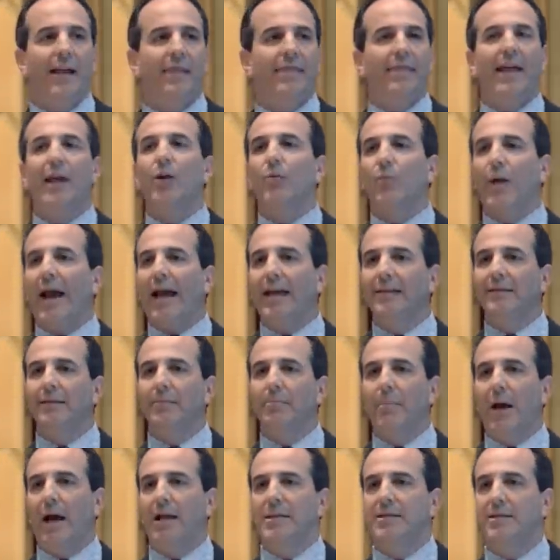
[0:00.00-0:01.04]
they
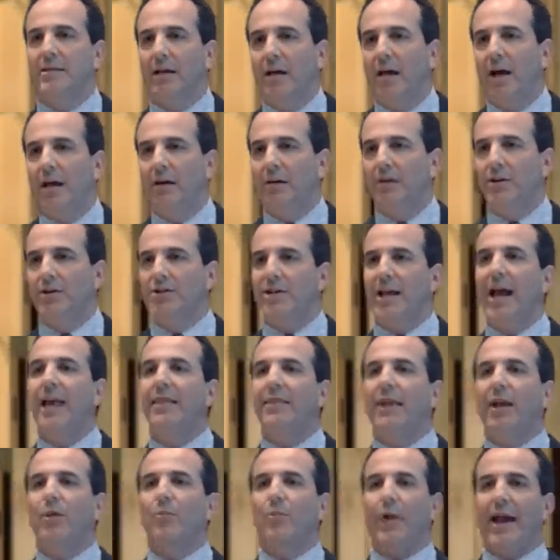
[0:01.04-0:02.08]
randomize the colors and
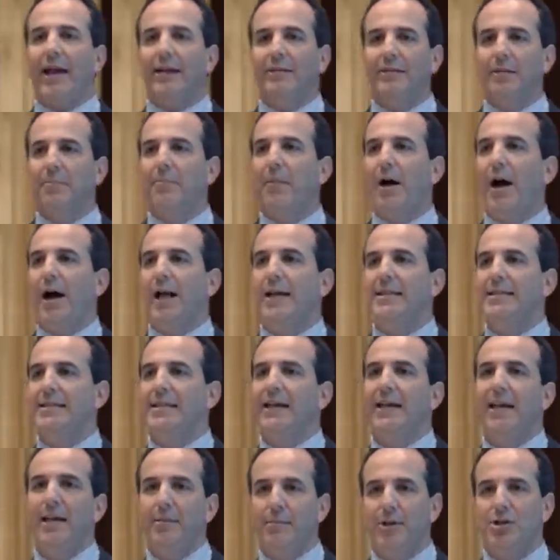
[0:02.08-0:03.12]
they randomize
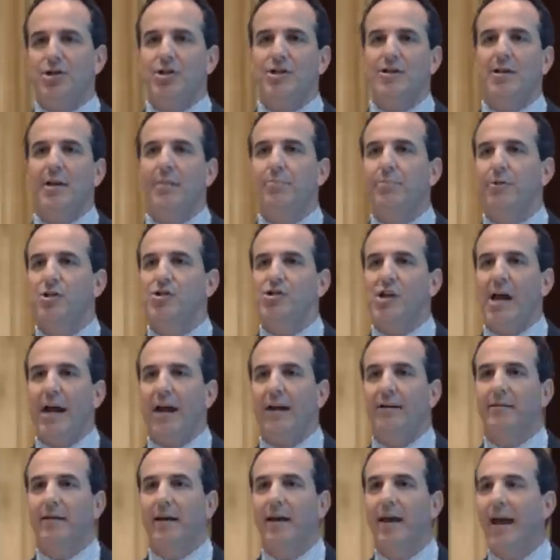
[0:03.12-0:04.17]
the images they
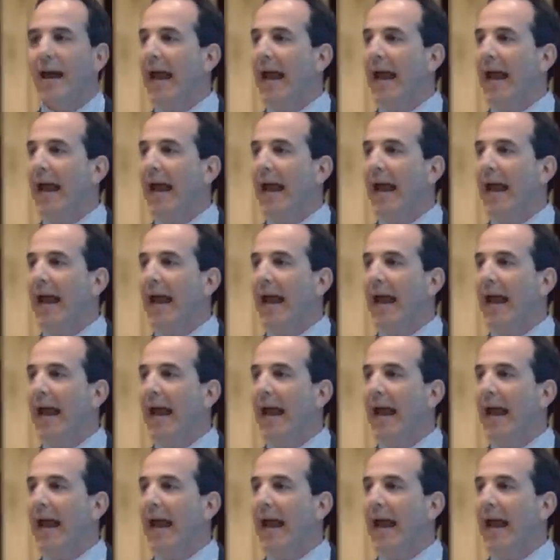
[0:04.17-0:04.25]
project,